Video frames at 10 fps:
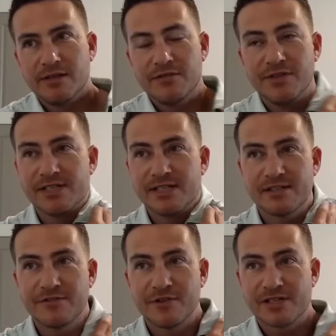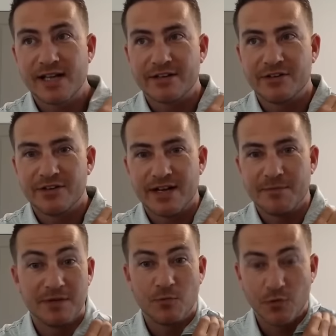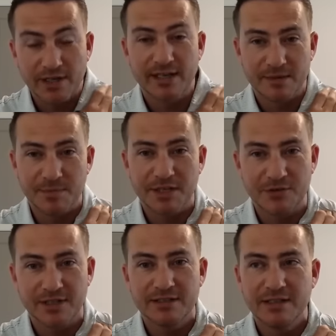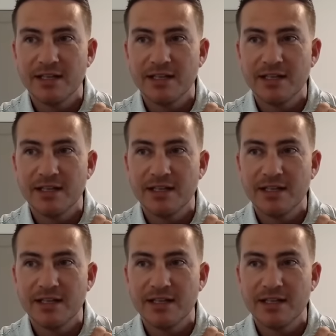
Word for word: This is the first cycle that I've been working in Bitcoin.